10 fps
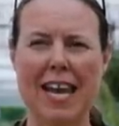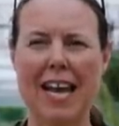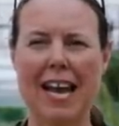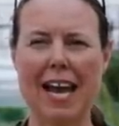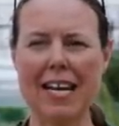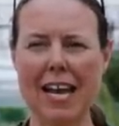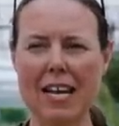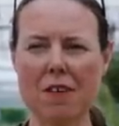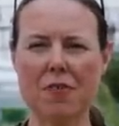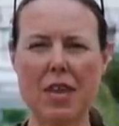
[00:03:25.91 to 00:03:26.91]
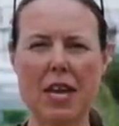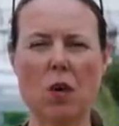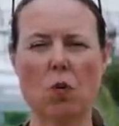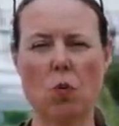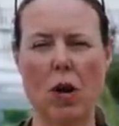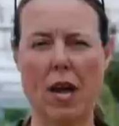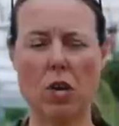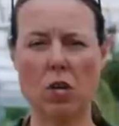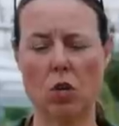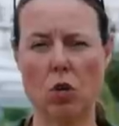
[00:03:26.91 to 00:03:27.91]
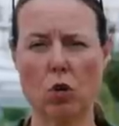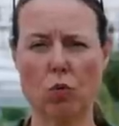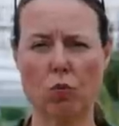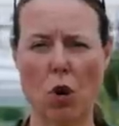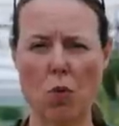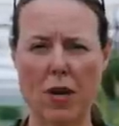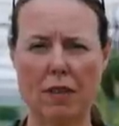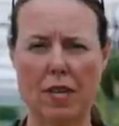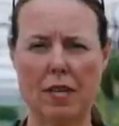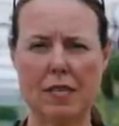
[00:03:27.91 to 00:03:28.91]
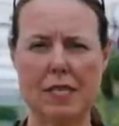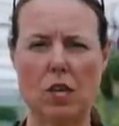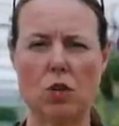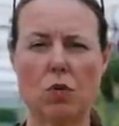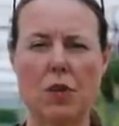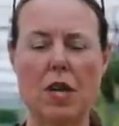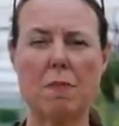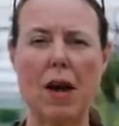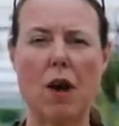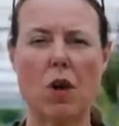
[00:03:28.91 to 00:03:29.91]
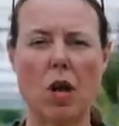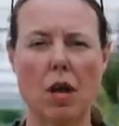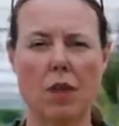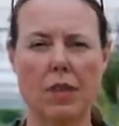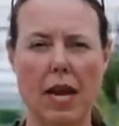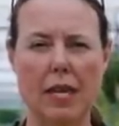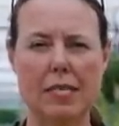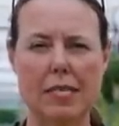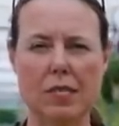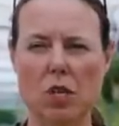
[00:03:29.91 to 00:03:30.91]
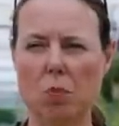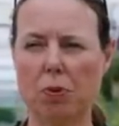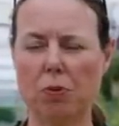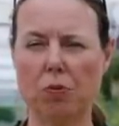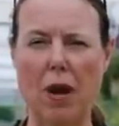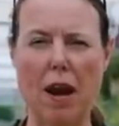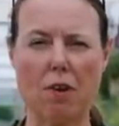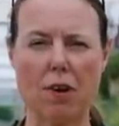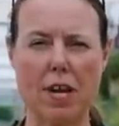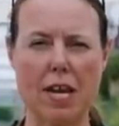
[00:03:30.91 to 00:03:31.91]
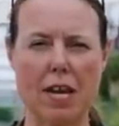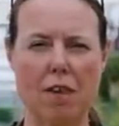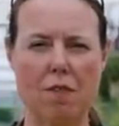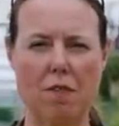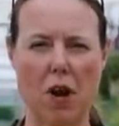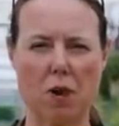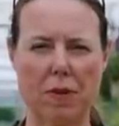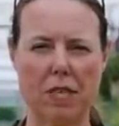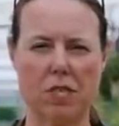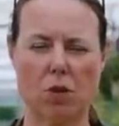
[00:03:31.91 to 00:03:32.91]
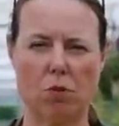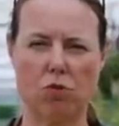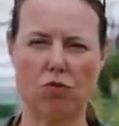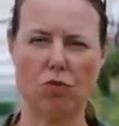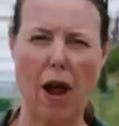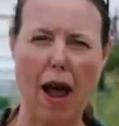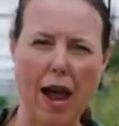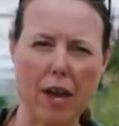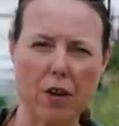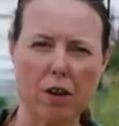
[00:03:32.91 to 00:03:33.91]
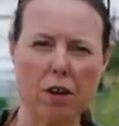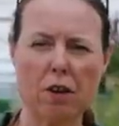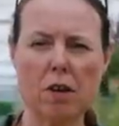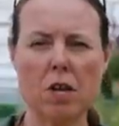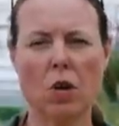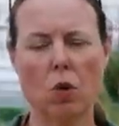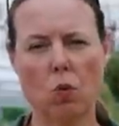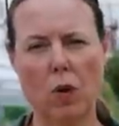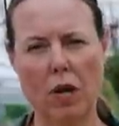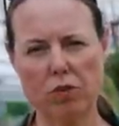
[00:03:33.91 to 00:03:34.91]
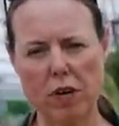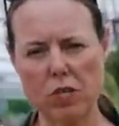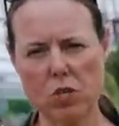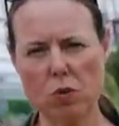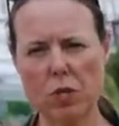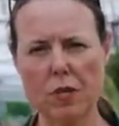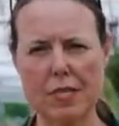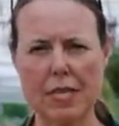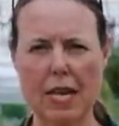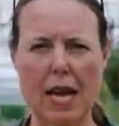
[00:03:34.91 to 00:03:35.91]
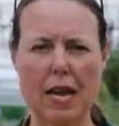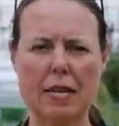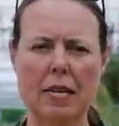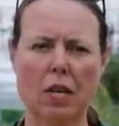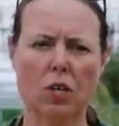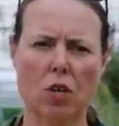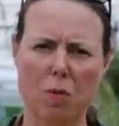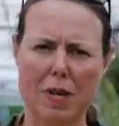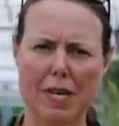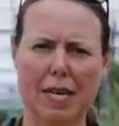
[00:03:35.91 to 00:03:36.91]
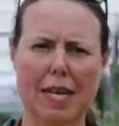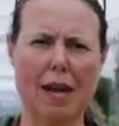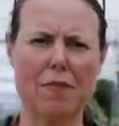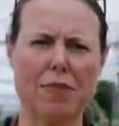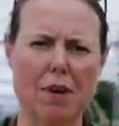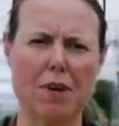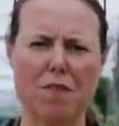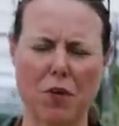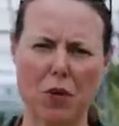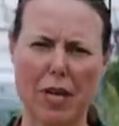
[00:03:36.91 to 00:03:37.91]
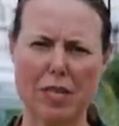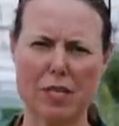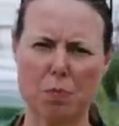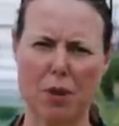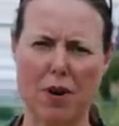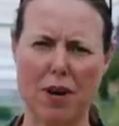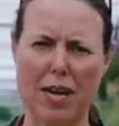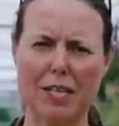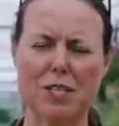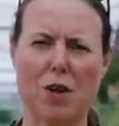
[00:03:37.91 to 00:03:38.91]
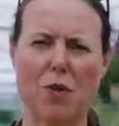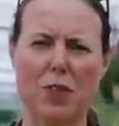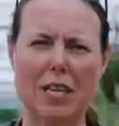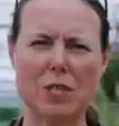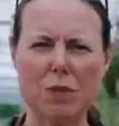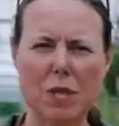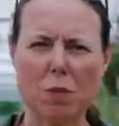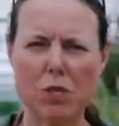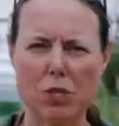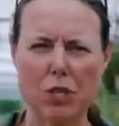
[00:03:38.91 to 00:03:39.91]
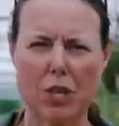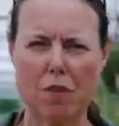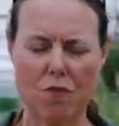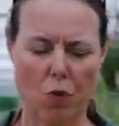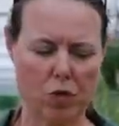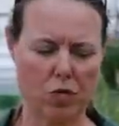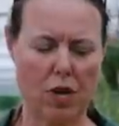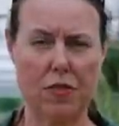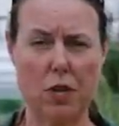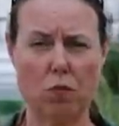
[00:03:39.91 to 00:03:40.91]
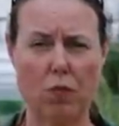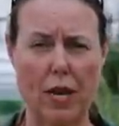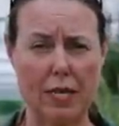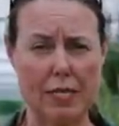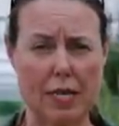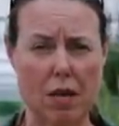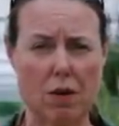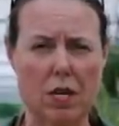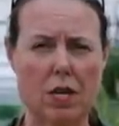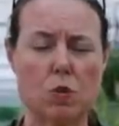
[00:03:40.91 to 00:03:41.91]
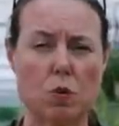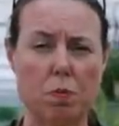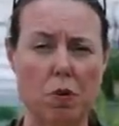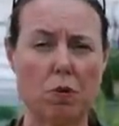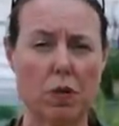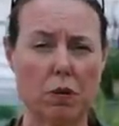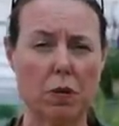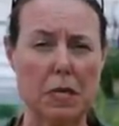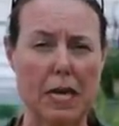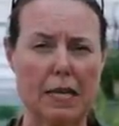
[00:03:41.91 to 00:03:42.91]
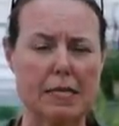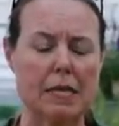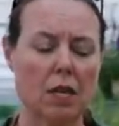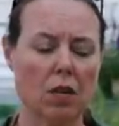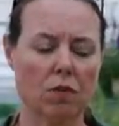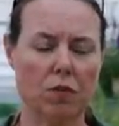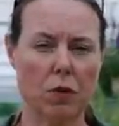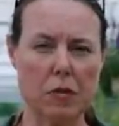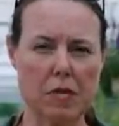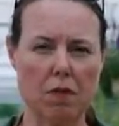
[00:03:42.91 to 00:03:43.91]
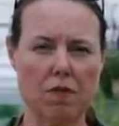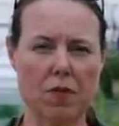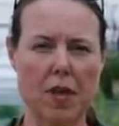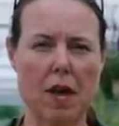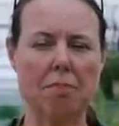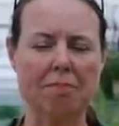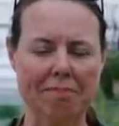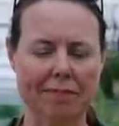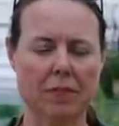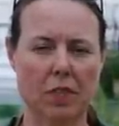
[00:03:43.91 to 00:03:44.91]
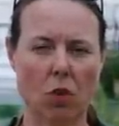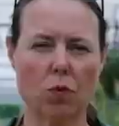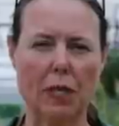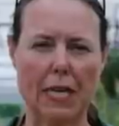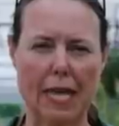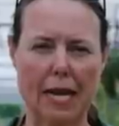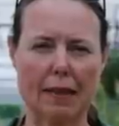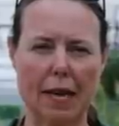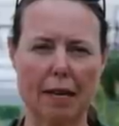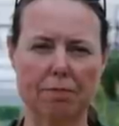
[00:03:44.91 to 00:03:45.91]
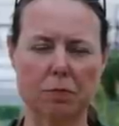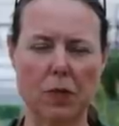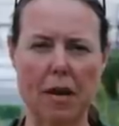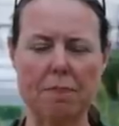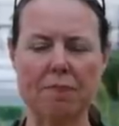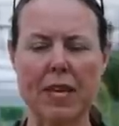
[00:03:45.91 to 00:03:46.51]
And I kind of think when you're growing these that you think about the ideal prairie environment. So drier, well-drained soils again. Nobody can get out there and fertilize the prairie. So that's really what you're looking for. So I think raised areas would be really, really nice. Full sun for them. They'll really like that, okay?